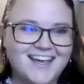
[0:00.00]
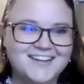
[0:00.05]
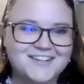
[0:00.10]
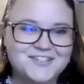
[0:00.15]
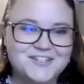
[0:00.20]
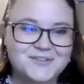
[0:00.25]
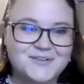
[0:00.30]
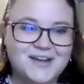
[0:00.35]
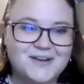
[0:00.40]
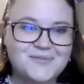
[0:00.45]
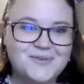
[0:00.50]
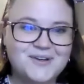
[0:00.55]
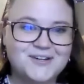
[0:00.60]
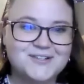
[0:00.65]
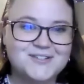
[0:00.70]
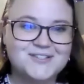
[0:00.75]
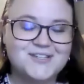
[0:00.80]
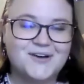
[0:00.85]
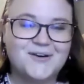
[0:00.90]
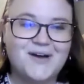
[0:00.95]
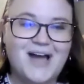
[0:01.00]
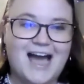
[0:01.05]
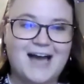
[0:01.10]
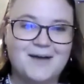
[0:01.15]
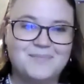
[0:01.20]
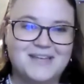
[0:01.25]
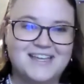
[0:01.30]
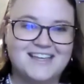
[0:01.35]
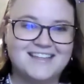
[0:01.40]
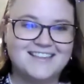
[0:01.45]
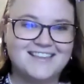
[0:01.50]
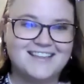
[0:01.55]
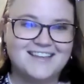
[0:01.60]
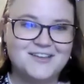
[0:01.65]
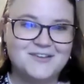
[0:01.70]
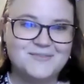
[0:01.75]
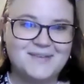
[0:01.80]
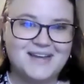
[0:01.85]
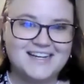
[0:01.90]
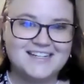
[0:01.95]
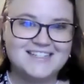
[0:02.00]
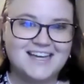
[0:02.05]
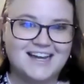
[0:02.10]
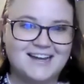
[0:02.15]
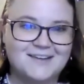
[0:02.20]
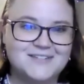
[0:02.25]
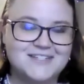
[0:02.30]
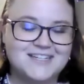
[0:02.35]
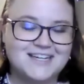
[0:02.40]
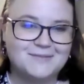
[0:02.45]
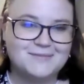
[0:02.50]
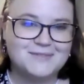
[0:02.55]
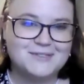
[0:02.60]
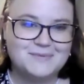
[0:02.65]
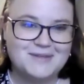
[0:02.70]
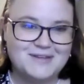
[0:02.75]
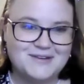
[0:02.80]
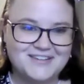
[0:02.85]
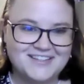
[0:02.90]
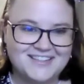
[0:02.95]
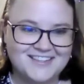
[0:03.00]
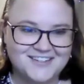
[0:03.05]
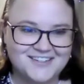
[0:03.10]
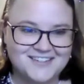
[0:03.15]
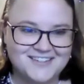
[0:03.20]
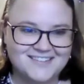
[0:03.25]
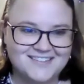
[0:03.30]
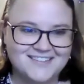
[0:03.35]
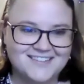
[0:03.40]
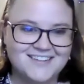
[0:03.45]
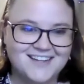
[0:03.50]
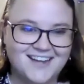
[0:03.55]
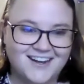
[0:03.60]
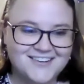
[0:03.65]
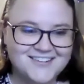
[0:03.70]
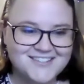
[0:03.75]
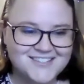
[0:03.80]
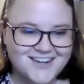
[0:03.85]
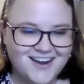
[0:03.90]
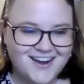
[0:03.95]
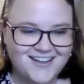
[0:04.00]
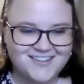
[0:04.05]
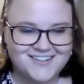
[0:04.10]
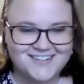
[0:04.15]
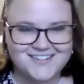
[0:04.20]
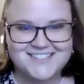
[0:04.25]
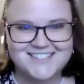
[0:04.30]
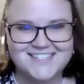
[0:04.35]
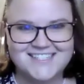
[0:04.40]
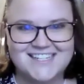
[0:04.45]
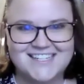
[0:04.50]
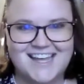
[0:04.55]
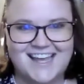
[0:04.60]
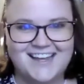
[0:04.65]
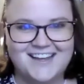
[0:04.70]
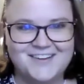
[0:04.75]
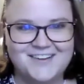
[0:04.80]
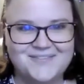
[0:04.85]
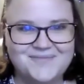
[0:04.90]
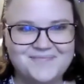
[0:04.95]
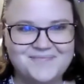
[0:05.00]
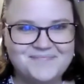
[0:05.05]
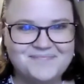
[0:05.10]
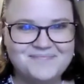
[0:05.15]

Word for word: And Joann, we are so happy that you made time to come speak with our young scholars today.